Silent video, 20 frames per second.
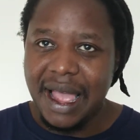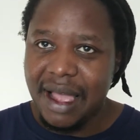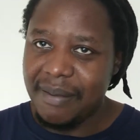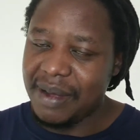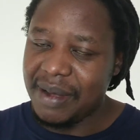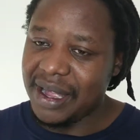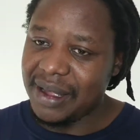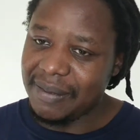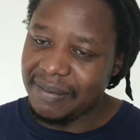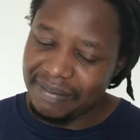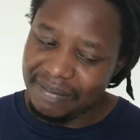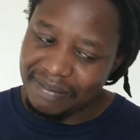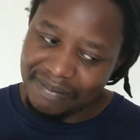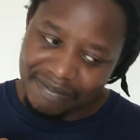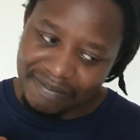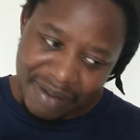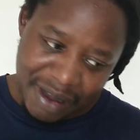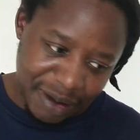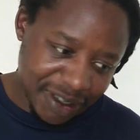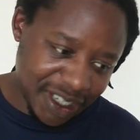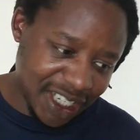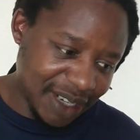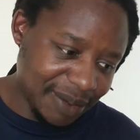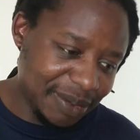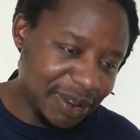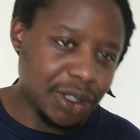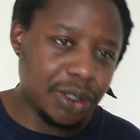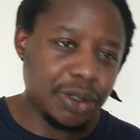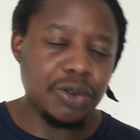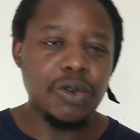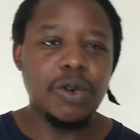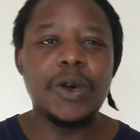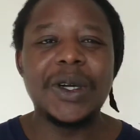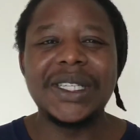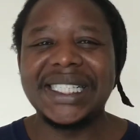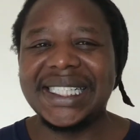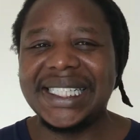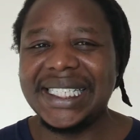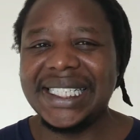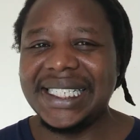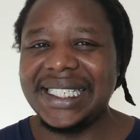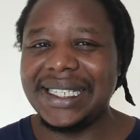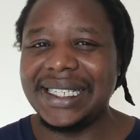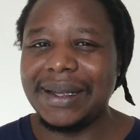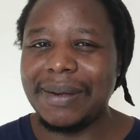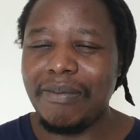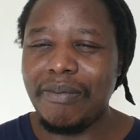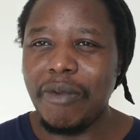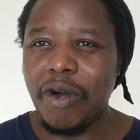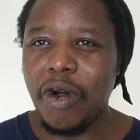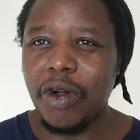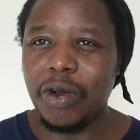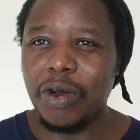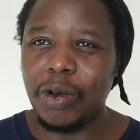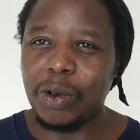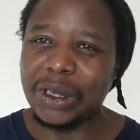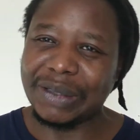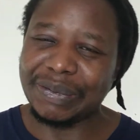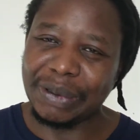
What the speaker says: But Belgium do concede more goals.